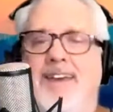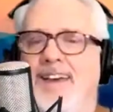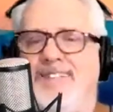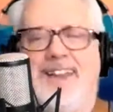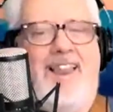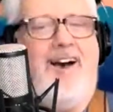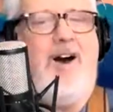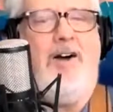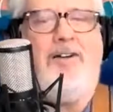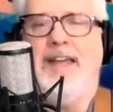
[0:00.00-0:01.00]
as
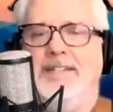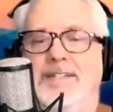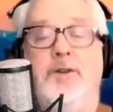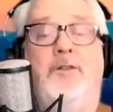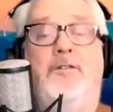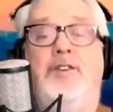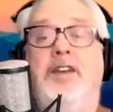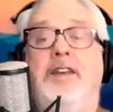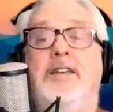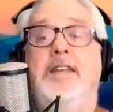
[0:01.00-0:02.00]
long as your
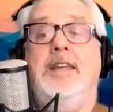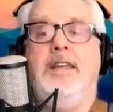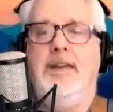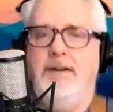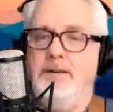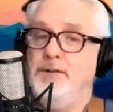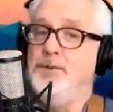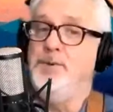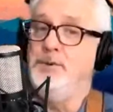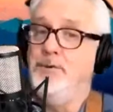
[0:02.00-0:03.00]
feet need
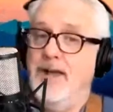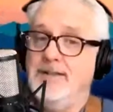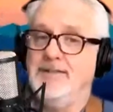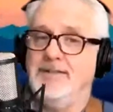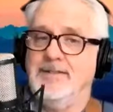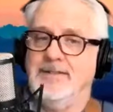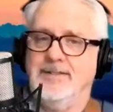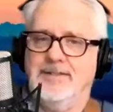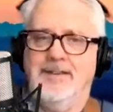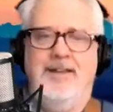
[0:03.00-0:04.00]
to rest.
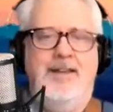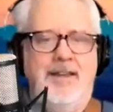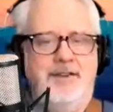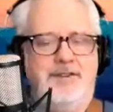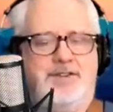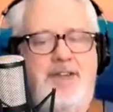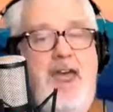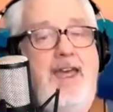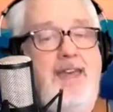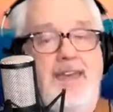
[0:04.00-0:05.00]

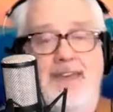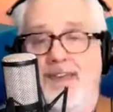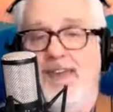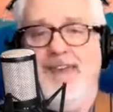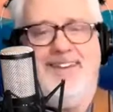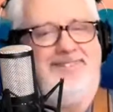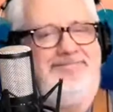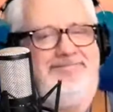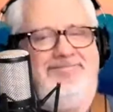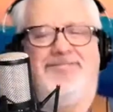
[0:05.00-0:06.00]
Stay,
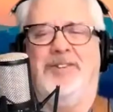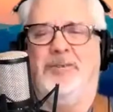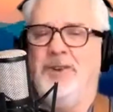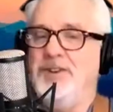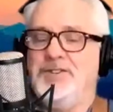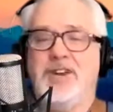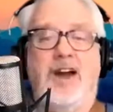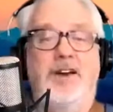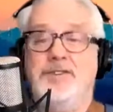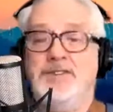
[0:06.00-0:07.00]
recharge your